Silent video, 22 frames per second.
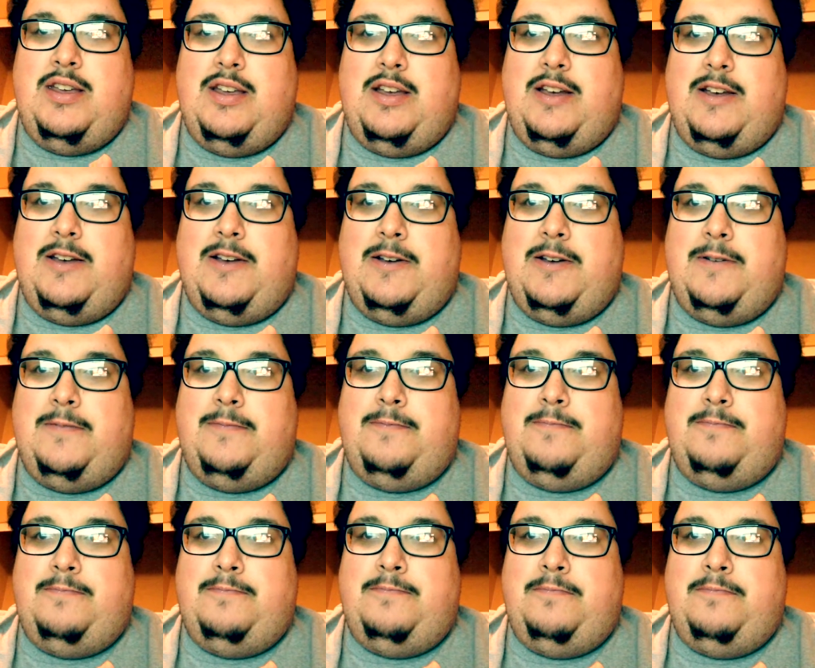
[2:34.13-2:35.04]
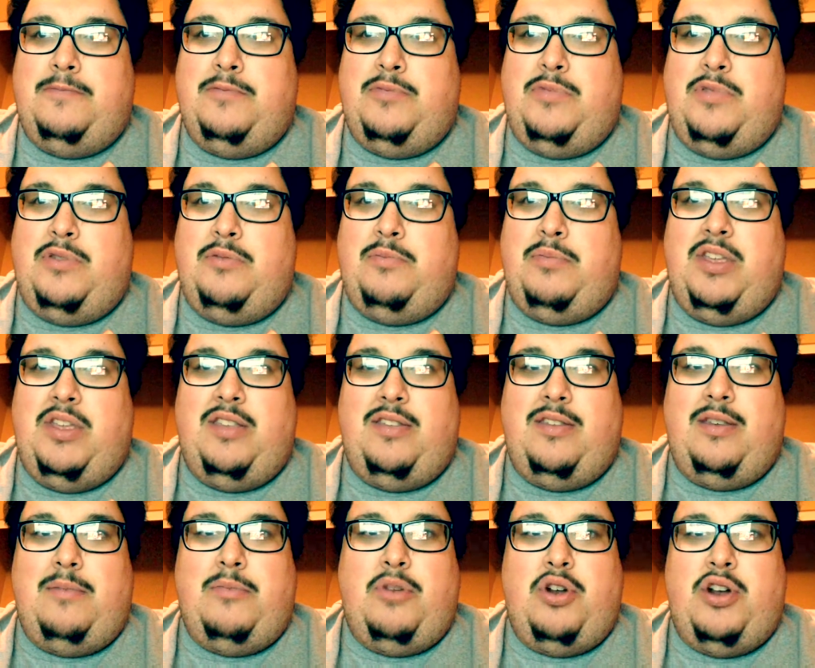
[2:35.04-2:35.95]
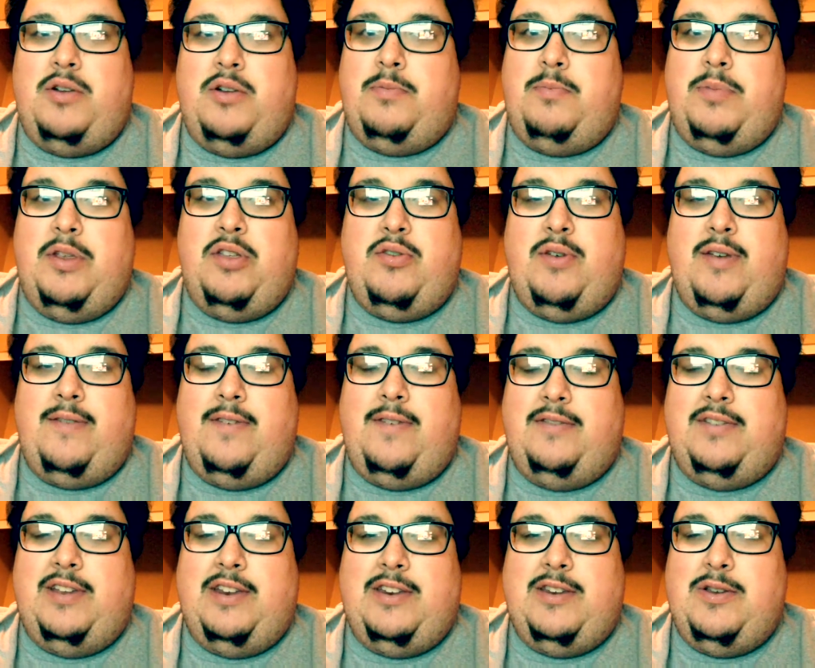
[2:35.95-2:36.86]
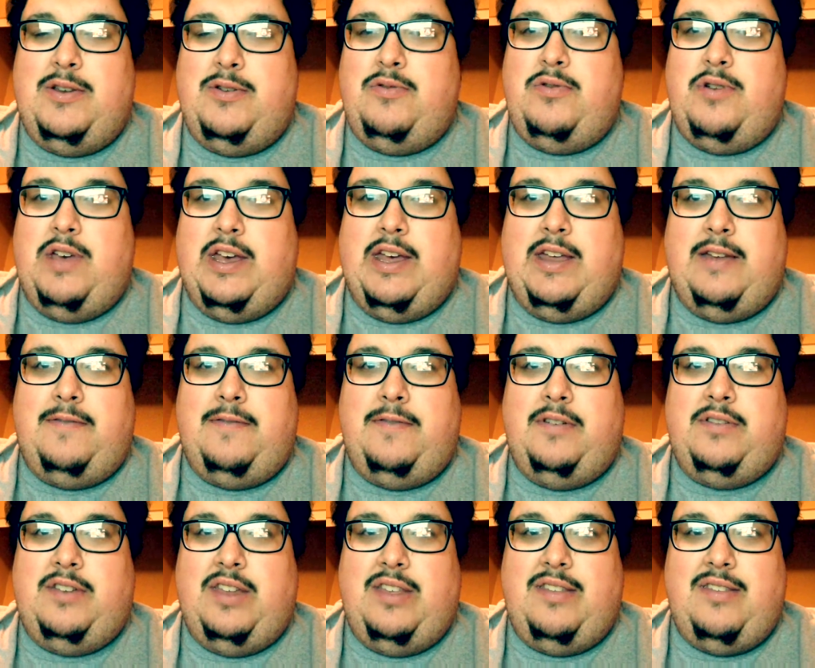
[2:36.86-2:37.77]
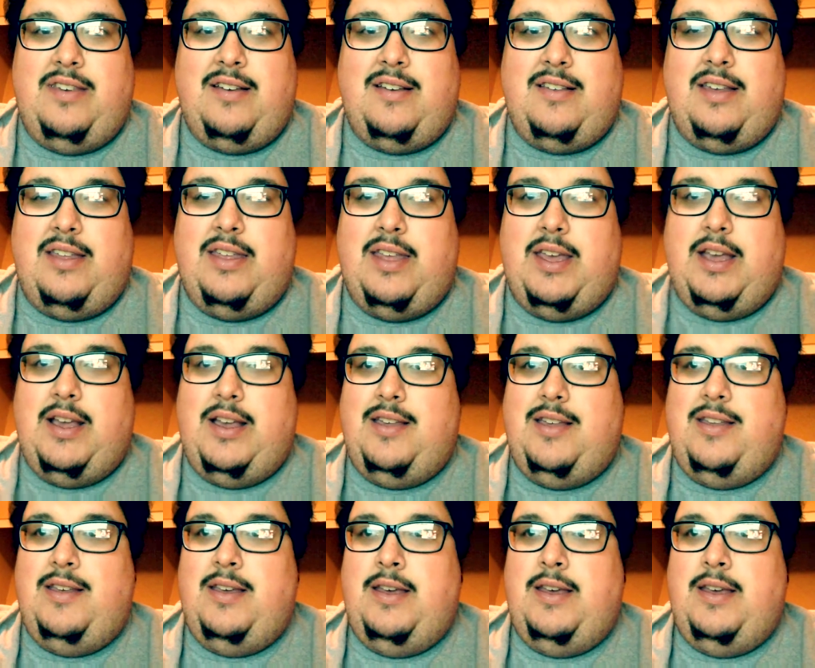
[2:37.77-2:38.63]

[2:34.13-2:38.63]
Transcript: um, somewhere between fifty-two and fifty-six, I think.